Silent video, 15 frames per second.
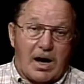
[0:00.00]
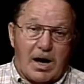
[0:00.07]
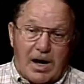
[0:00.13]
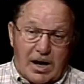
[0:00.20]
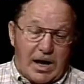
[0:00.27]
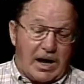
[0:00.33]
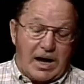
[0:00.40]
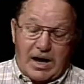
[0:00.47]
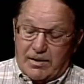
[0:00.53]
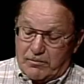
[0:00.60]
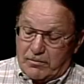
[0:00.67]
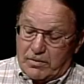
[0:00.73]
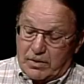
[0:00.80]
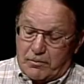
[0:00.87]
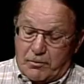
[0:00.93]
I had,
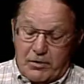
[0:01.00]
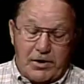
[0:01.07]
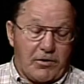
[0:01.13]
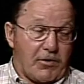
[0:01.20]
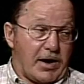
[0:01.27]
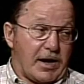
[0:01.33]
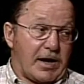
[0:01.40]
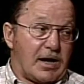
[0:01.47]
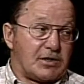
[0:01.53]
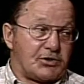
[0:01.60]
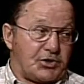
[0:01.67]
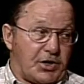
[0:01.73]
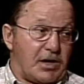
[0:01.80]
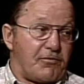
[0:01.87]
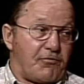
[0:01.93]
the breeder I got
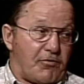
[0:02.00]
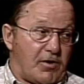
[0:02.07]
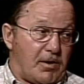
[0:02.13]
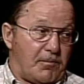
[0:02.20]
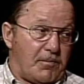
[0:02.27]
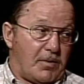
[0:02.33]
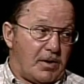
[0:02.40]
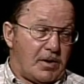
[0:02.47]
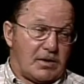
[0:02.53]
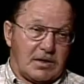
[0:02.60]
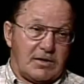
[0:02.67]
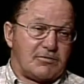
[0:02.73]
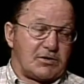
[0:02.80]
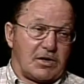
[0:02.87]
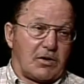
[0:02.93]
Jed from
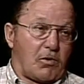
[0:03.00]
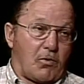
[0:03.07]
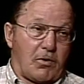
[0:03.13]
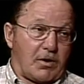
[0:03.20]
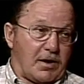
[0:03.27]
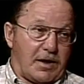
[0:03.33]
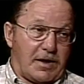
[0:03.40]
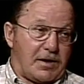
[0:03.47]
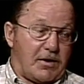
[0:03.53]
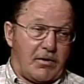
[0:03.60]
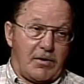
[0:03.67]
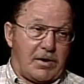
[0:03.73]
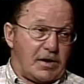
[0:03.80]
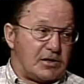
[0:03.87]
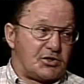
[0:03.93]
lives in the Coeur d'Alene
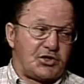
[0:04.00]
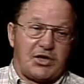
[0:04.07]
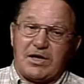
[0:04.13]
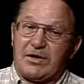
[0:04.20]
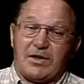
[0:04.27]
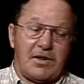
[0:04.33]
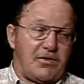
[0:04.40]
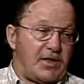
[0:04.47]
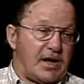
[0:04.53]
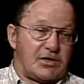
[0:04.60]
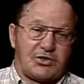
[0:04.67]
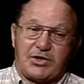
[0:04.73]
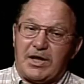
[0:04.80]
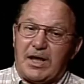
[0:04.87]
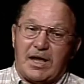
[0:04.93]
area, and she did that.
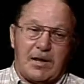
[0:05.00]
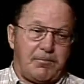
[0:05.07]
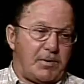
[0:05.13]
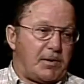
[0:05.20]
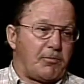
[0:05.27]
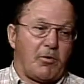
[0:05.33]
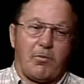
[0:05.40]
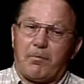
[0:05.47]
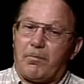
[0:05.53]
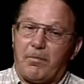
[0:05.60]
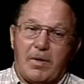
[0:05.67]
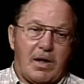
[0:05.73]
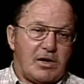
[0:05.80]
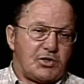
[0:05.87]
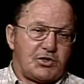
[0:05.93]
She had people
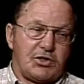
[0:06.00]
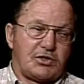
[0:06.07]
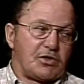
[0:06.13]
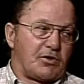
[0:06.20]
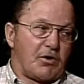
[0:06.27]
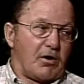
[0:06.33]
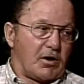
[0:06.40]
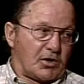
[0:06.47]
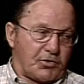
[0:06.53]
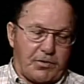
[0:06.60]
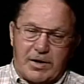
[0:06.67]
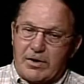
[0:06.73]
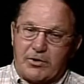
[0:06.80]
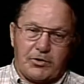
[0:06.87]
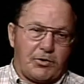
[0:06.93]
She's a dog
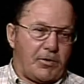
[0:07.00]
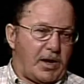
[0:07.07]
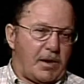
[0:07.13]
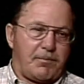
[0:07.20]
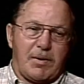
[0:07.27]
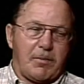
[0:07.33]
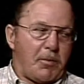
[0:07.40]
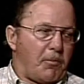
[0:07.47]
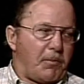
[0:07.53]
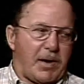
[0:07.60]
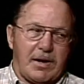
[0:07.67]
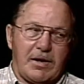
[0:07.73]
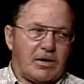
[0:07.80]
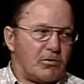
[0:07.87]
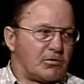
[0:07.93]
trainer too, had people
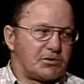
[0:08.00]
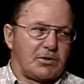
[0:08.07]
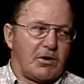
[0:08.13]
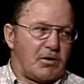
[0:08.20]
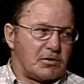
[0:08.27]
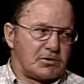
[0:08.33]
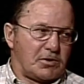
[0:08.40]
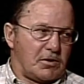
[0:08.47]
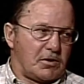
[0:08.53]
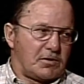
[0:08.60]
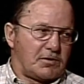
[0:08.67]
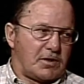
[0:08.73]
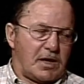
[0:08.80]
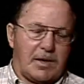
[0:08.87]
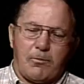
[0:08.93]
petting those dogs all the
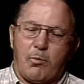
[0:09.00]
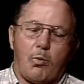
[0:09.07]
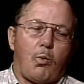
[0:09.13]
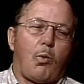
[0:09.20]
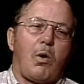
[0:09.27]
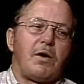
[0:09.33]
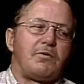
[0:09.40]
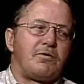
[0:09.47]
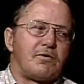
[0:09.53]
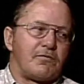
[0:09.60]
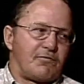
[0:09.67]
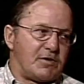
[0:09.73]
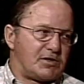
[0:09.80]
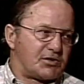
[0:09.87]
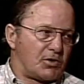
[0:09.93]
time.
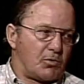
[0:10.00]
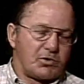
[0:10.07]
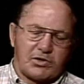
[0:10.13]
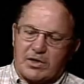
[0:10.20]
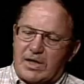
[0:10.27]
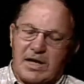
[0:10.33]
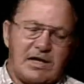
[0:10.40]
Wonderfully social. He